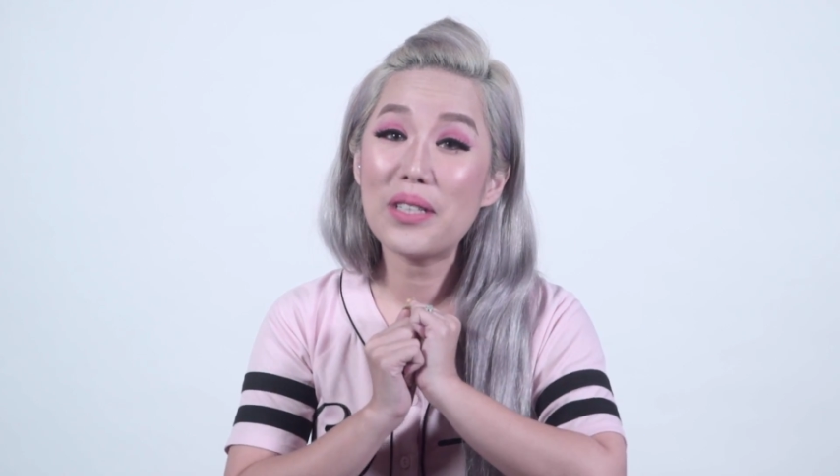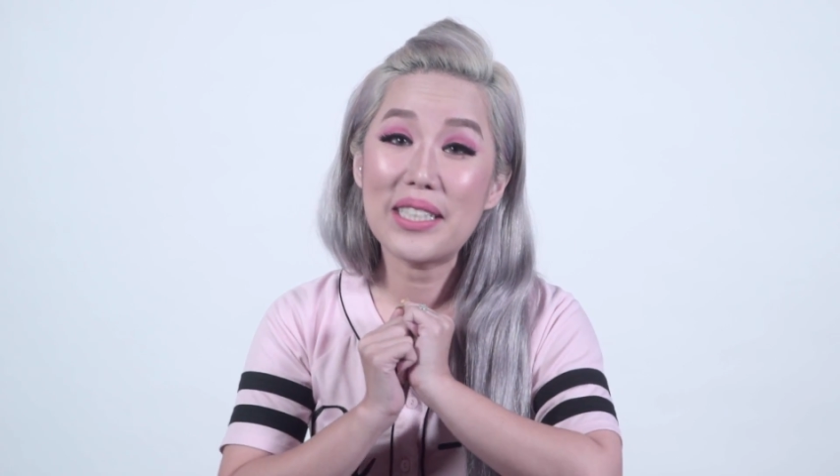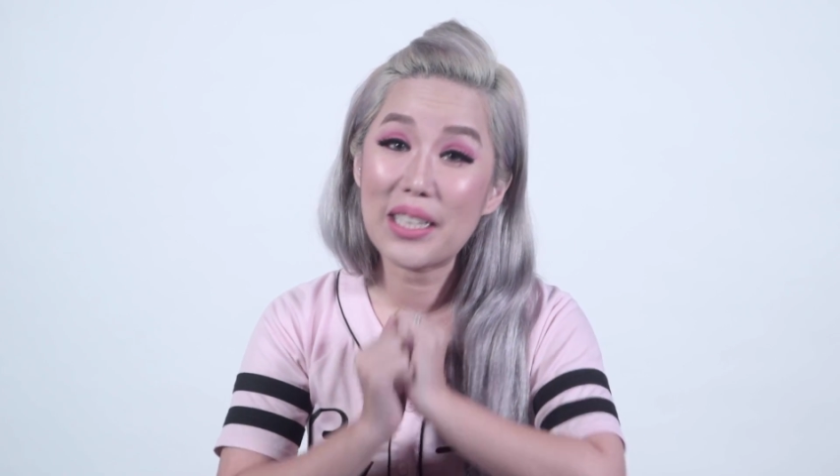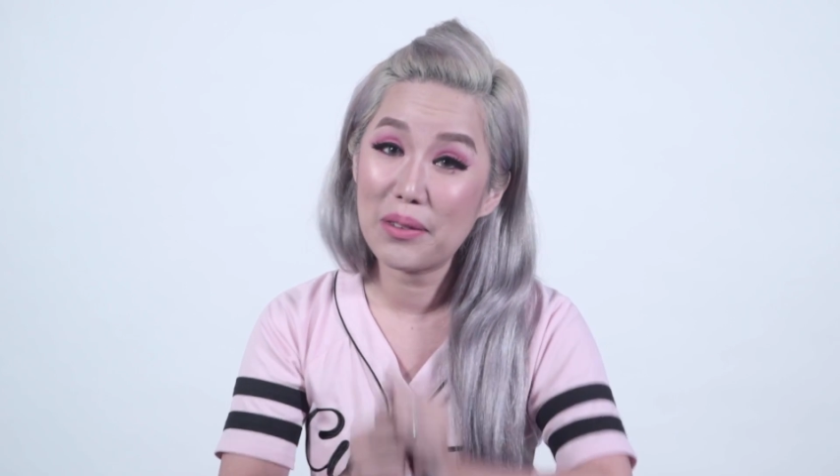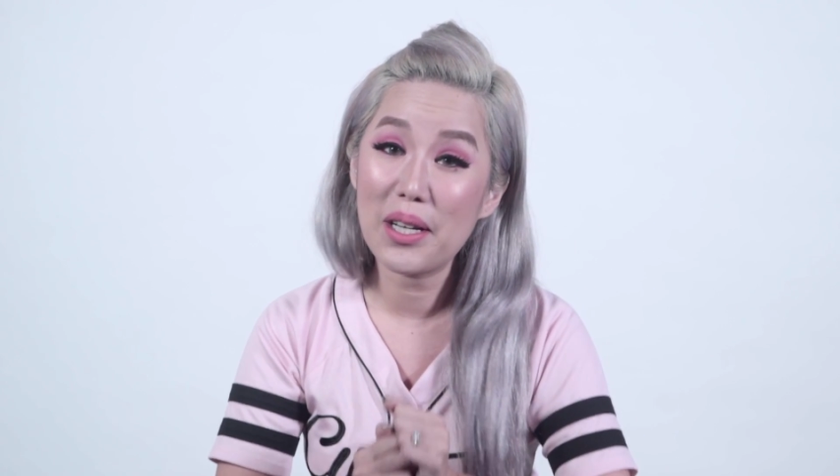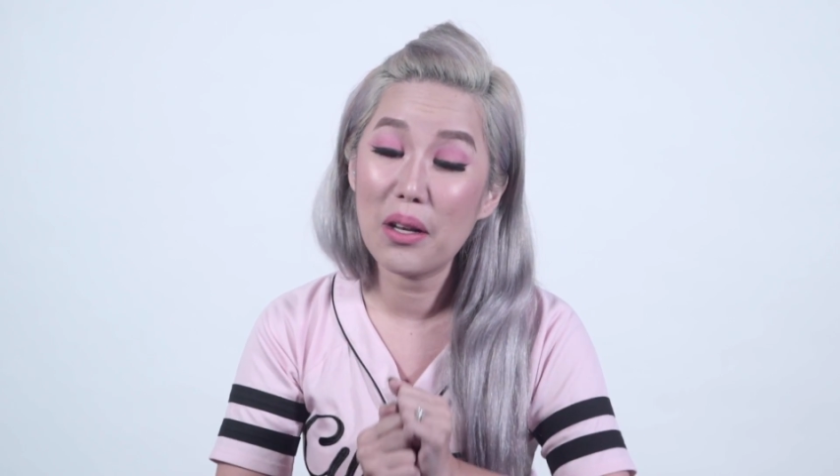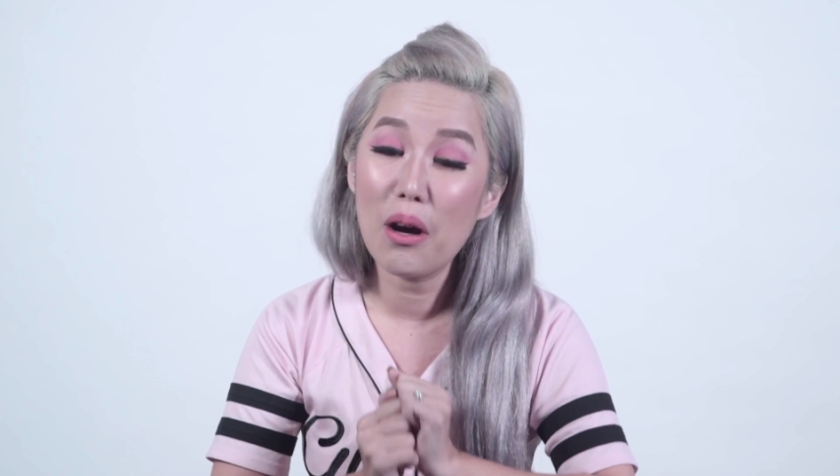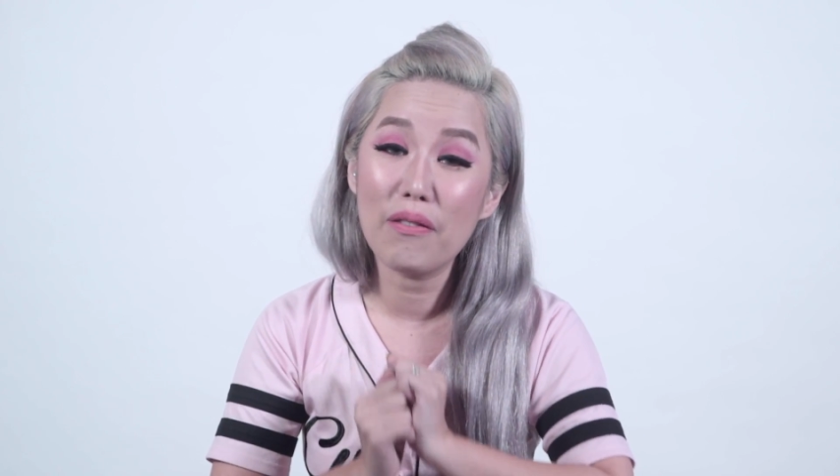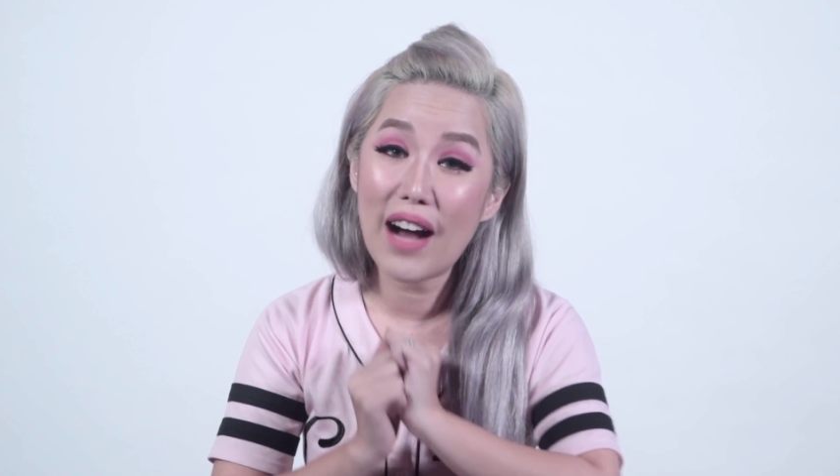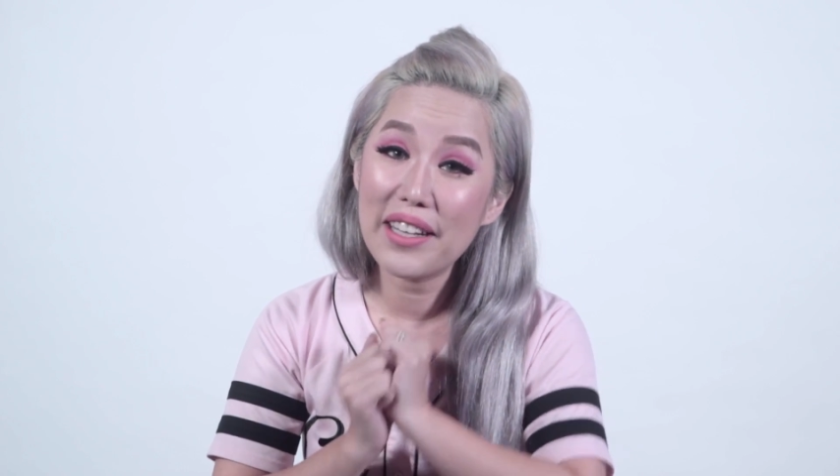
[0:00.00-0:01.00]
insulting a
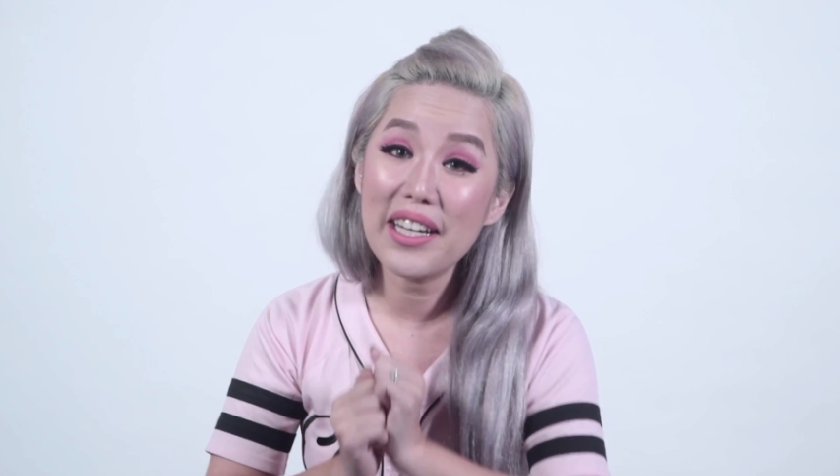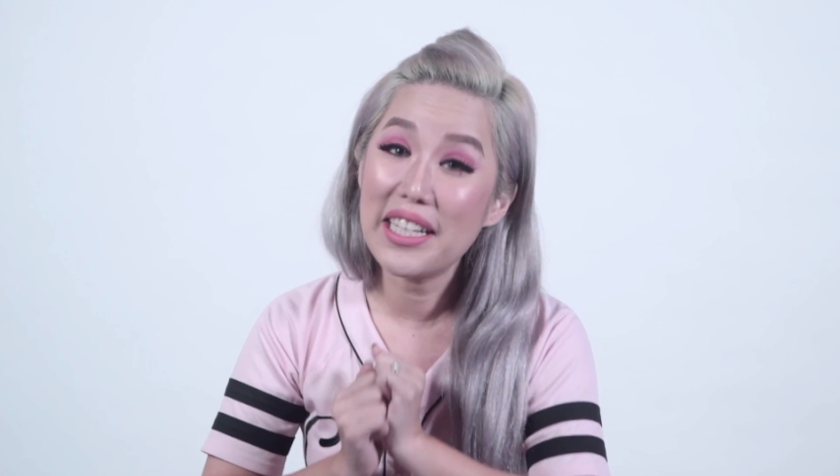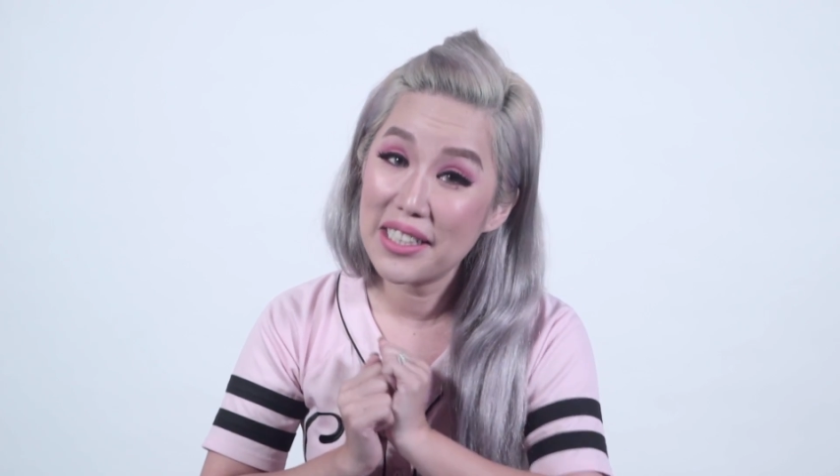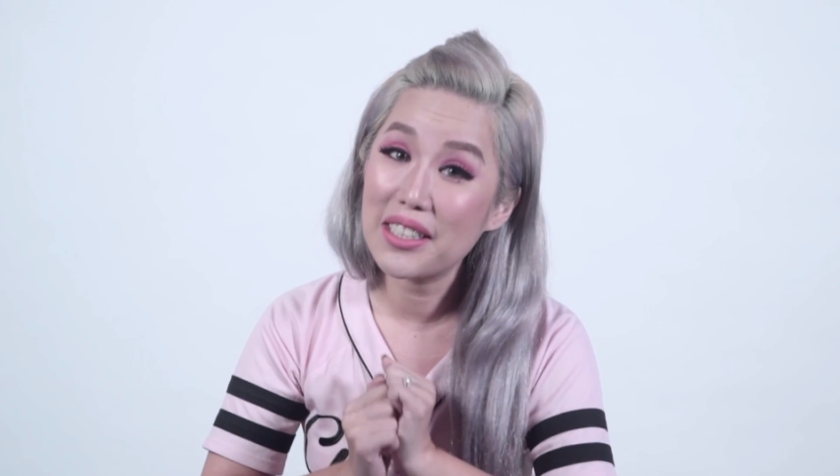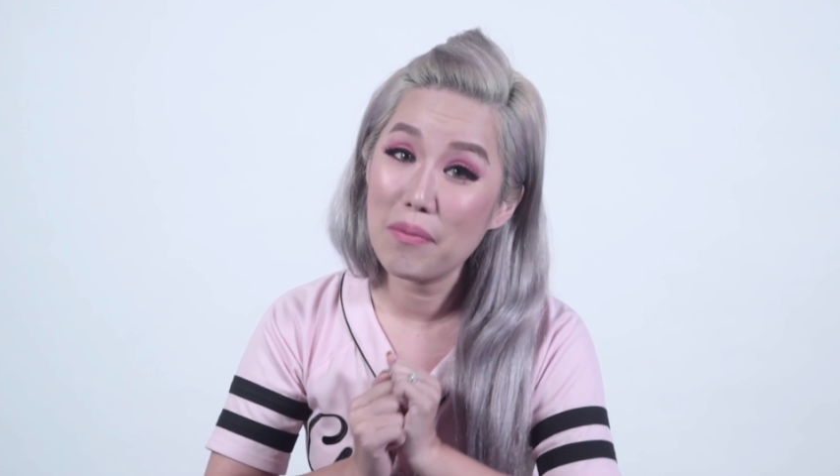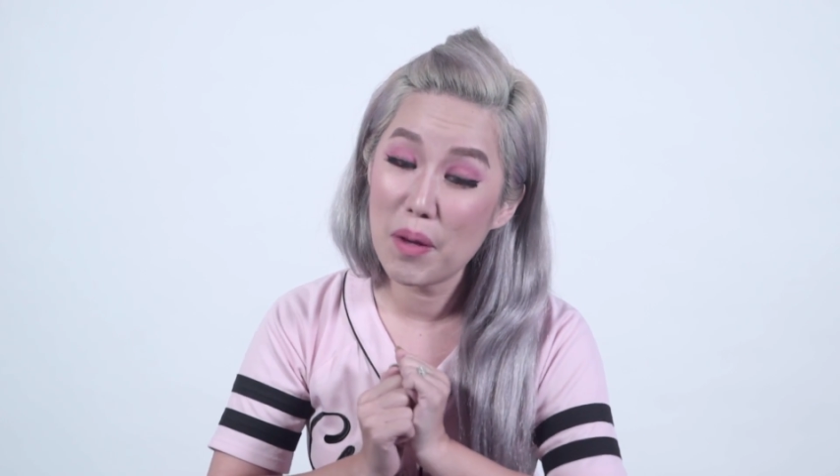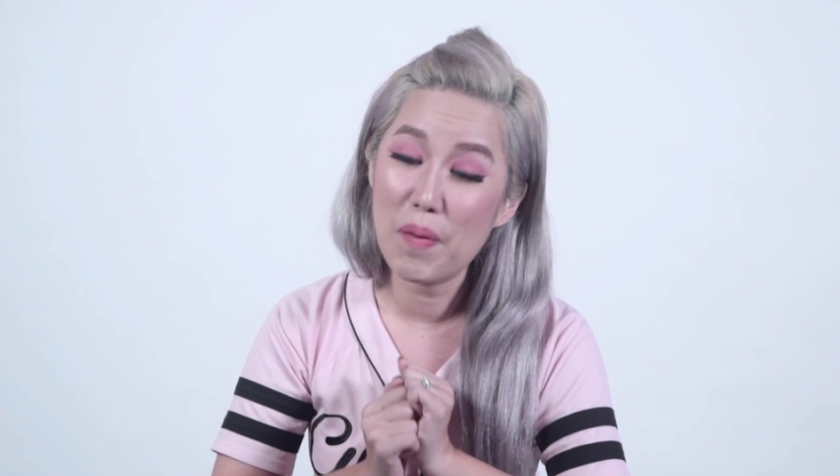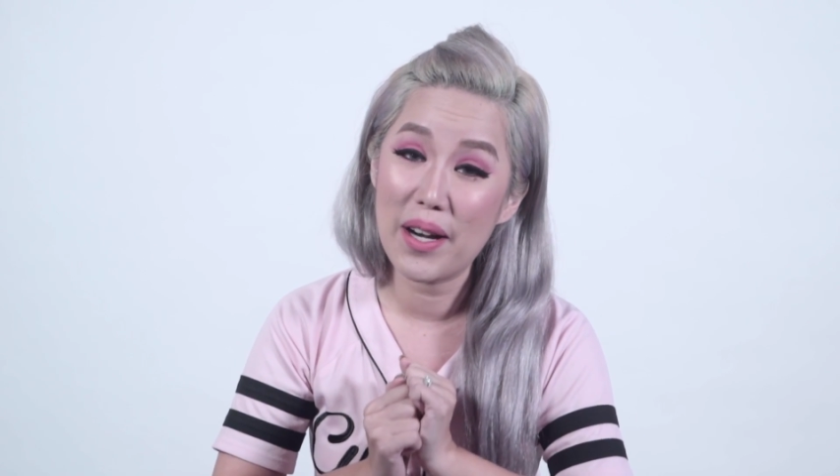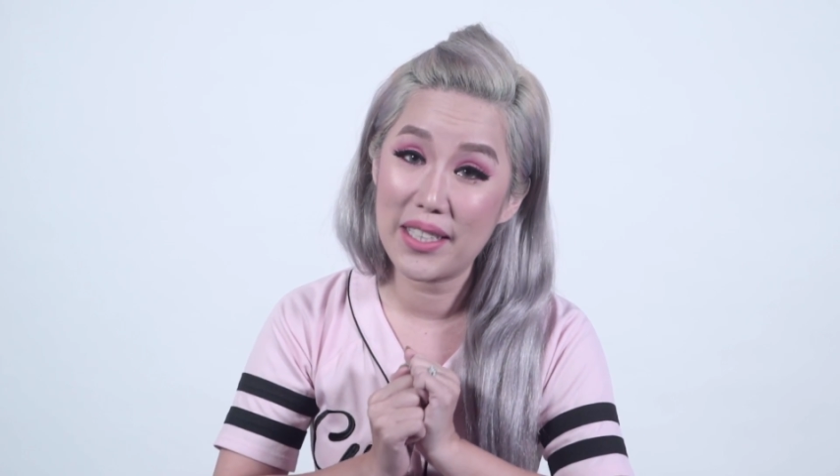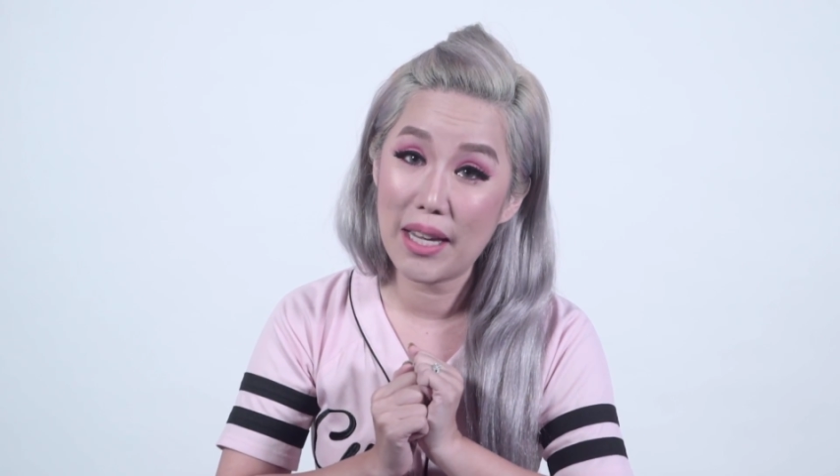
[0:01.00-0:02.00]
lot of other innocent people at the